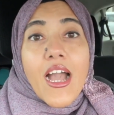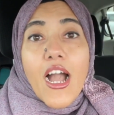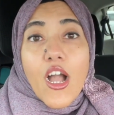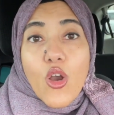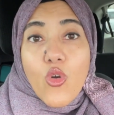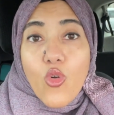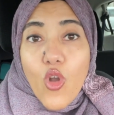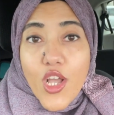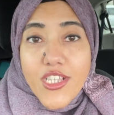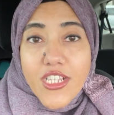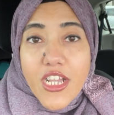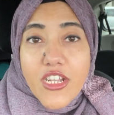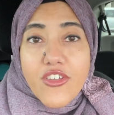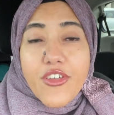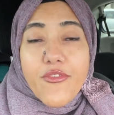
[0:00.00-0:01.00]
a
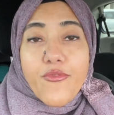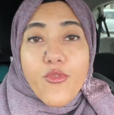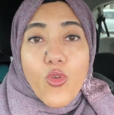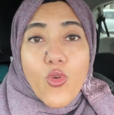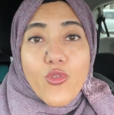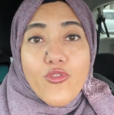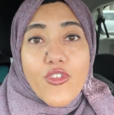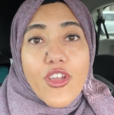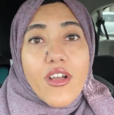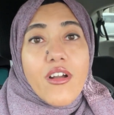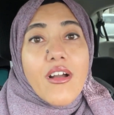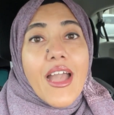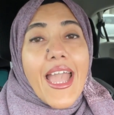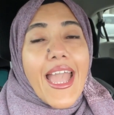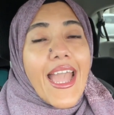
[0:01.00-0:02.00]
cross-country flow
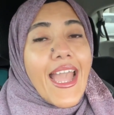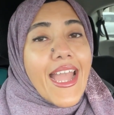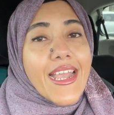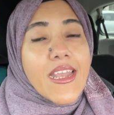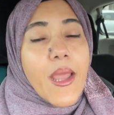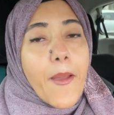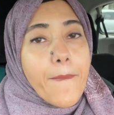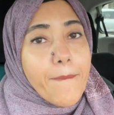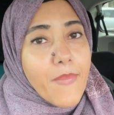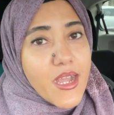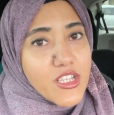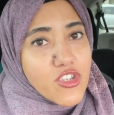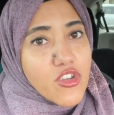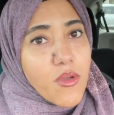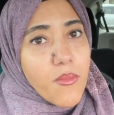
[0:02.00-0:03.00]
trail, and
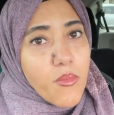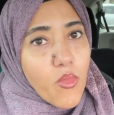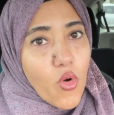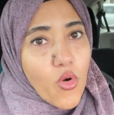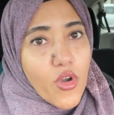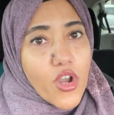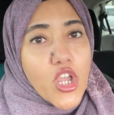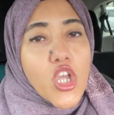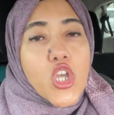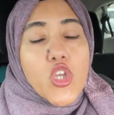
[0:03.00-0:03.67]
much more.